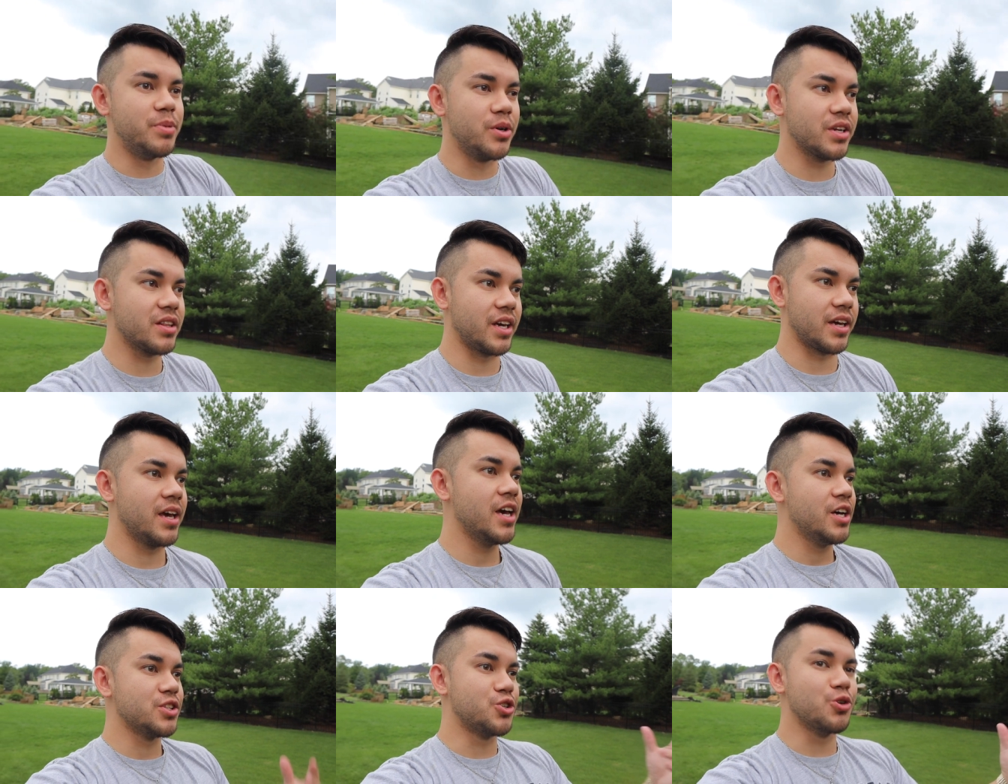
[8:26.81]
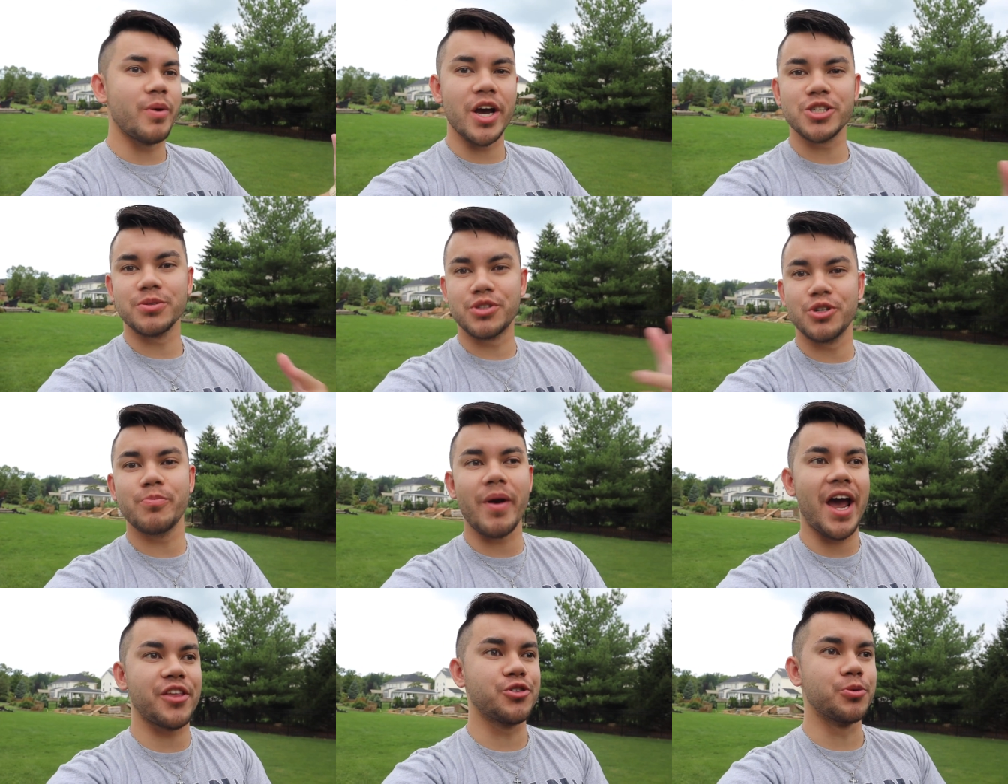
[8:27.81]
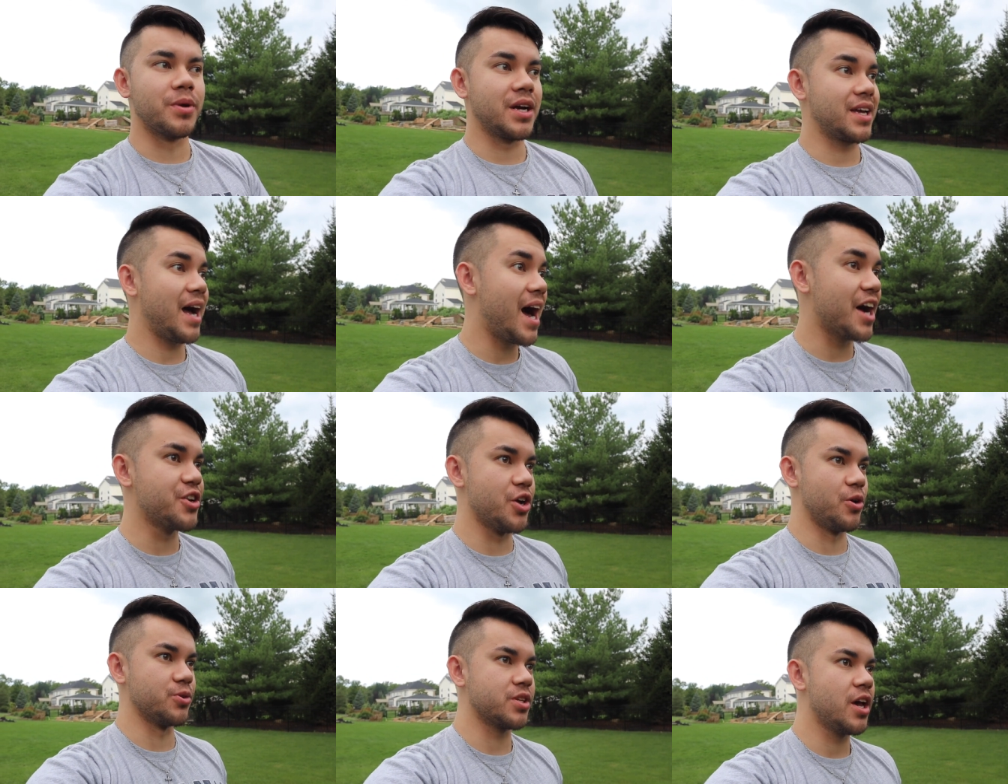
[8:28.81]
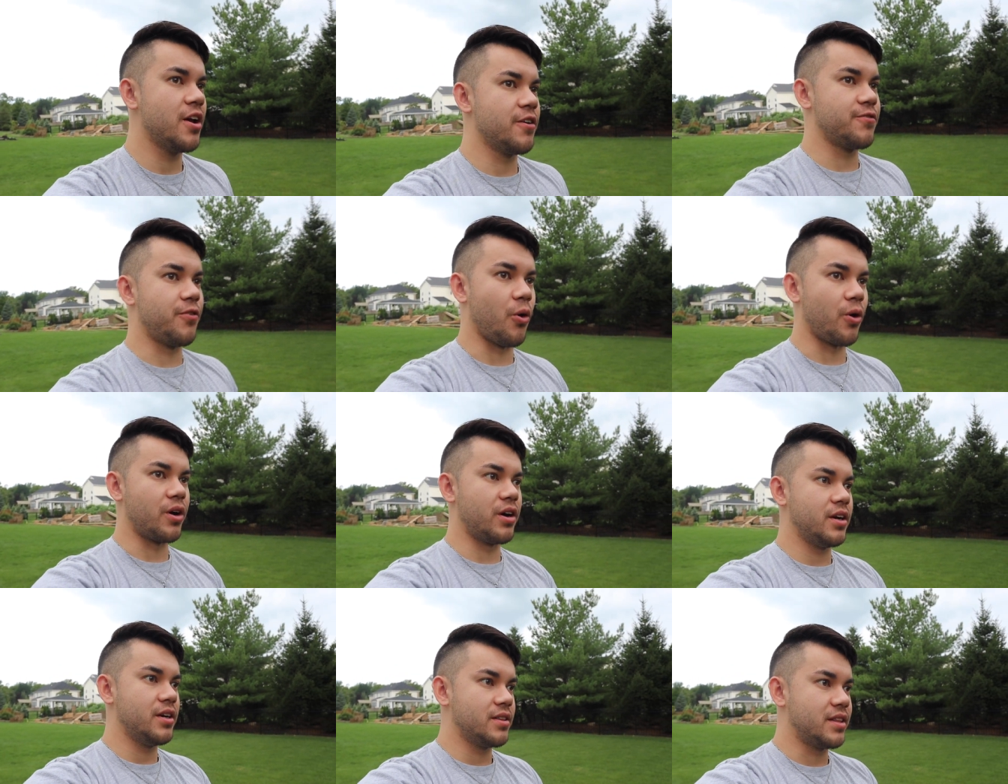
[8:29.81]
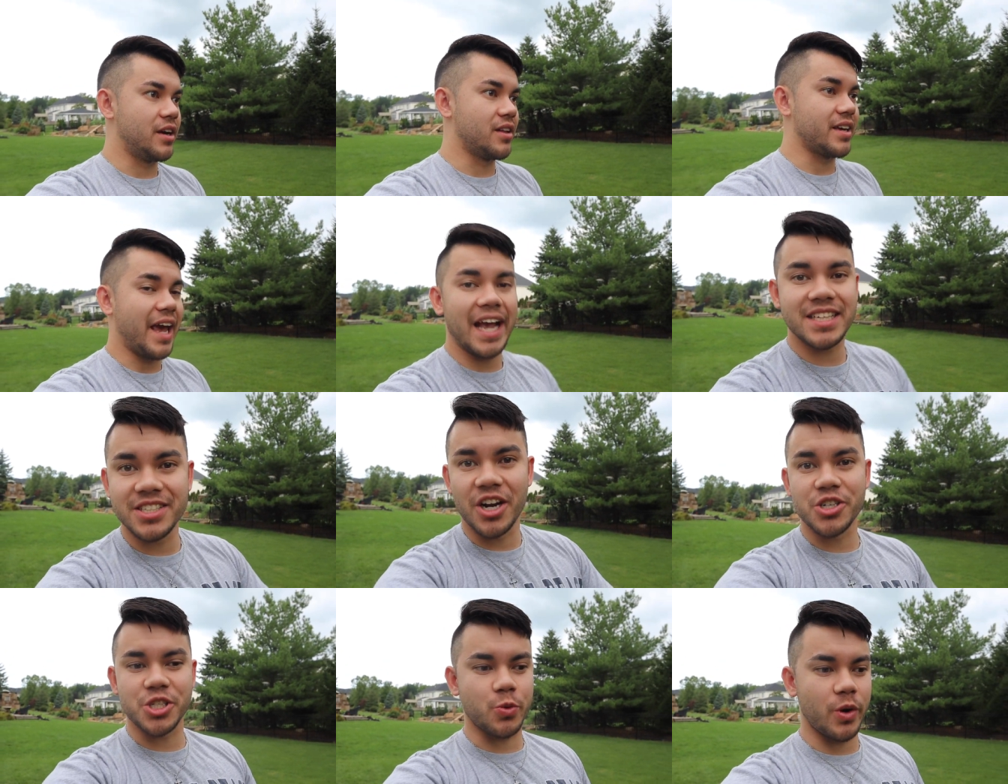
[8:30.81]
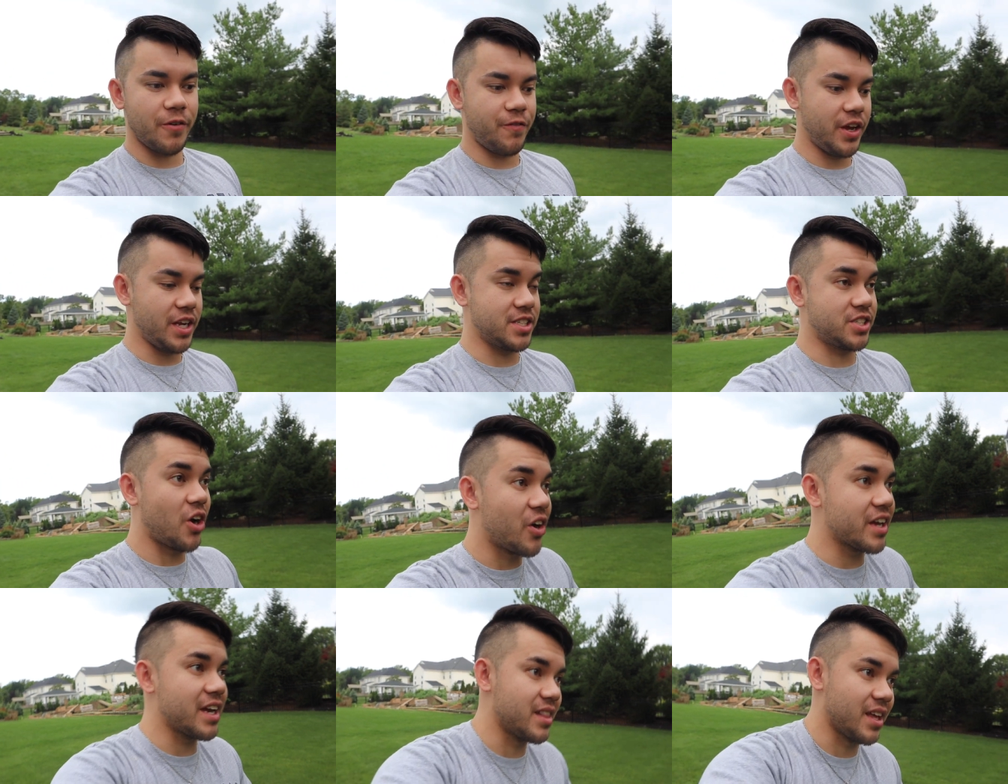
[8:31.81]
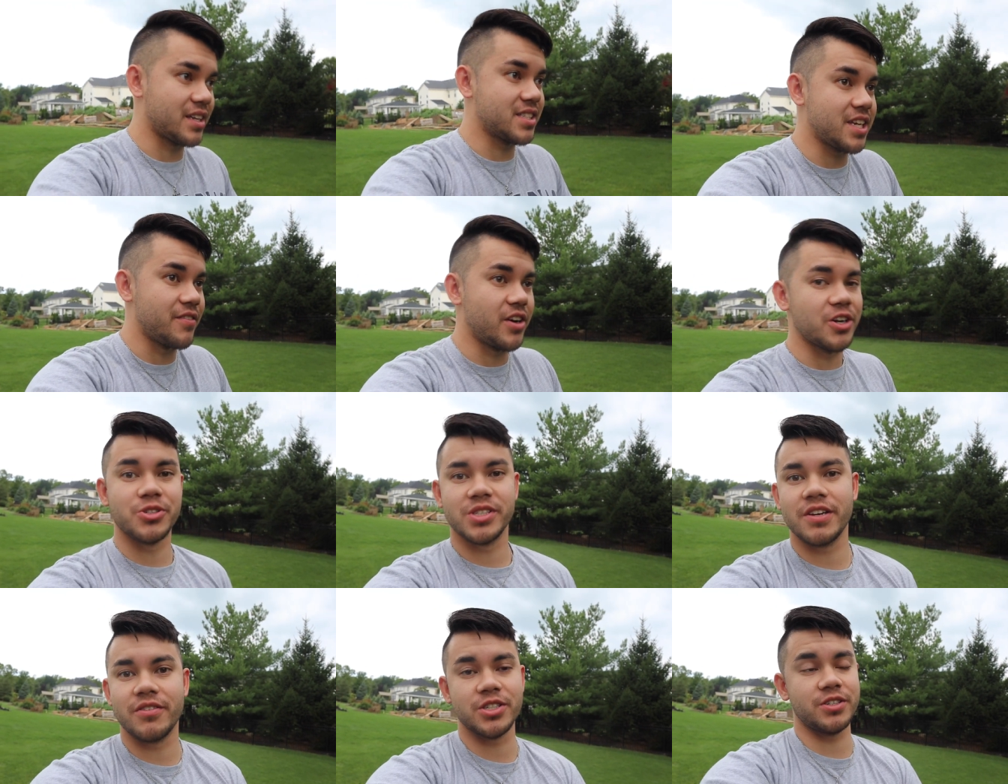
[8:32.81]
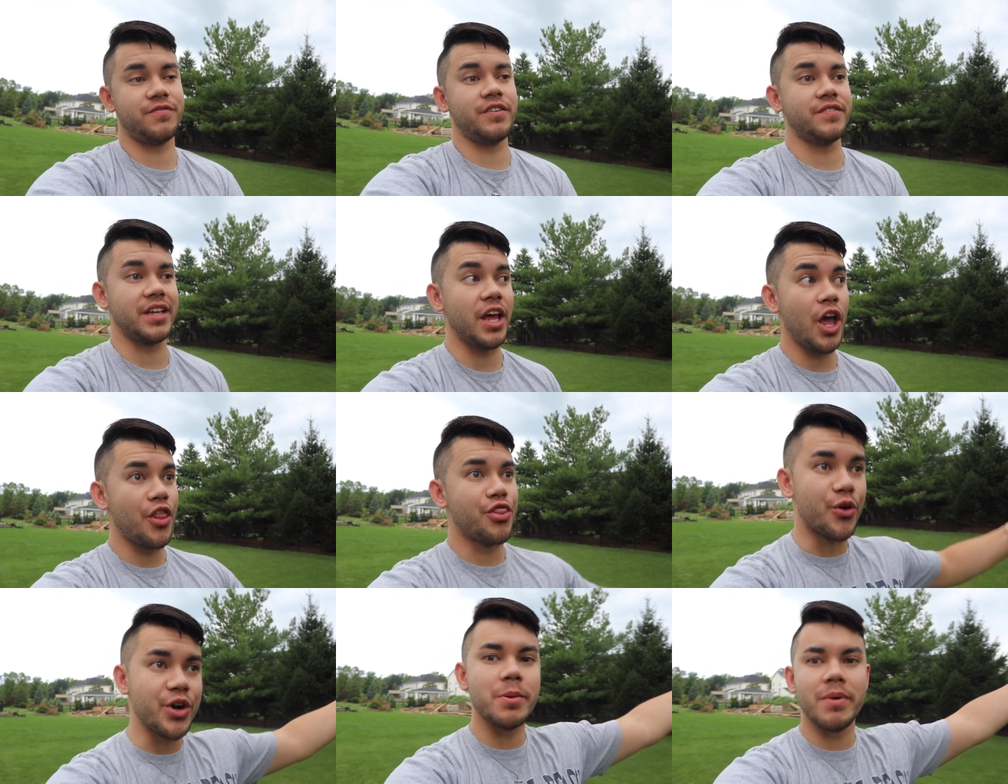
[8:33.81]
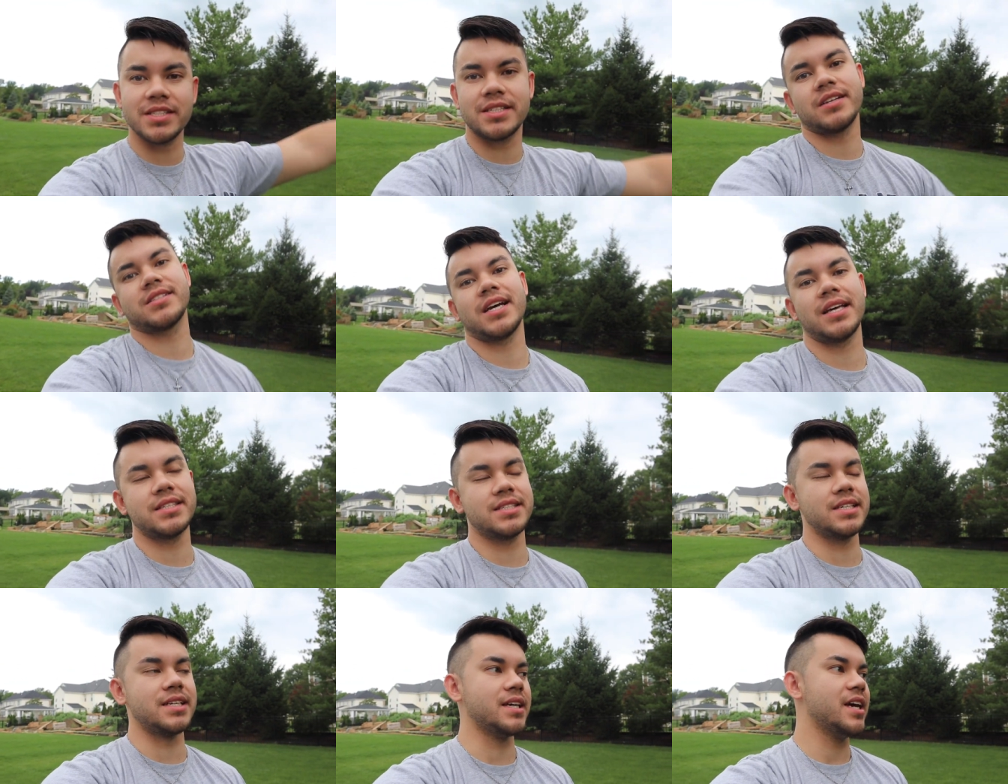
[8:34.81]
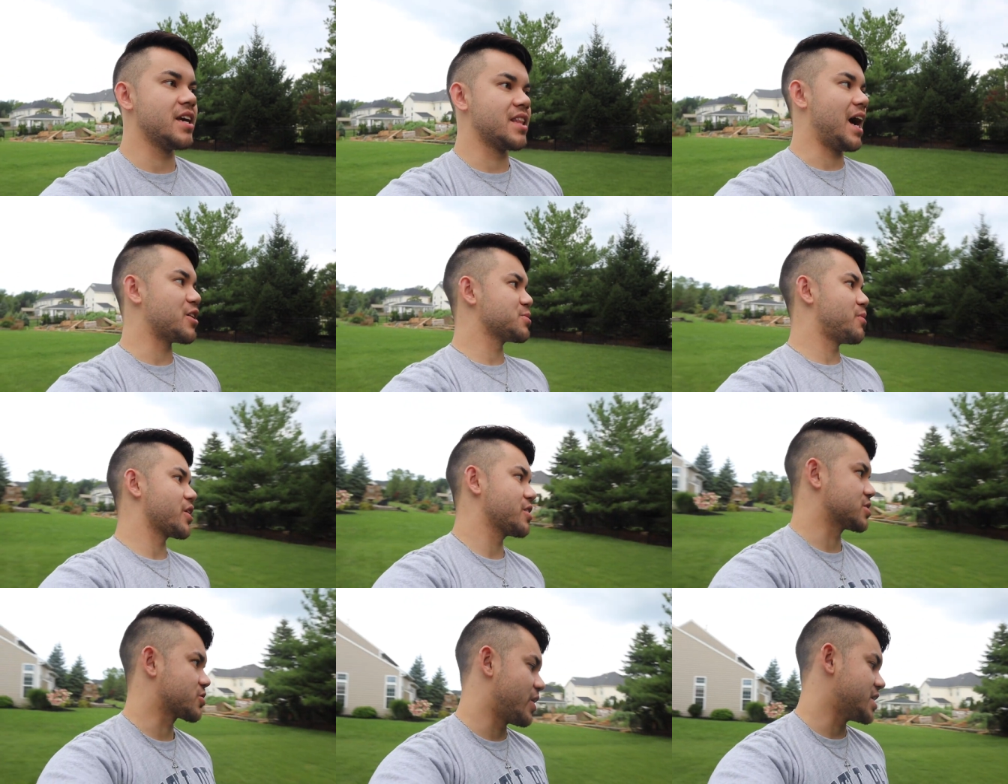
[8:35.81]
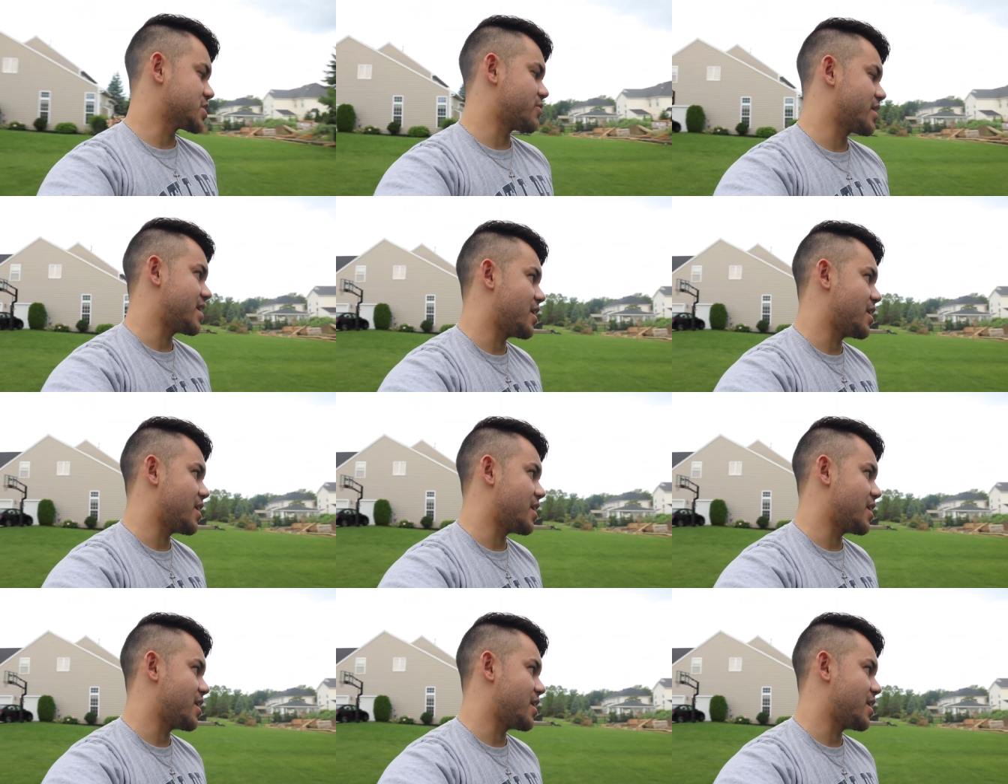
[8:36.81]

building like two bedroom, two bathroom condos for that are like 1800 square feet starting at like 700 750 30 minutes outside the city the housing market is crazy right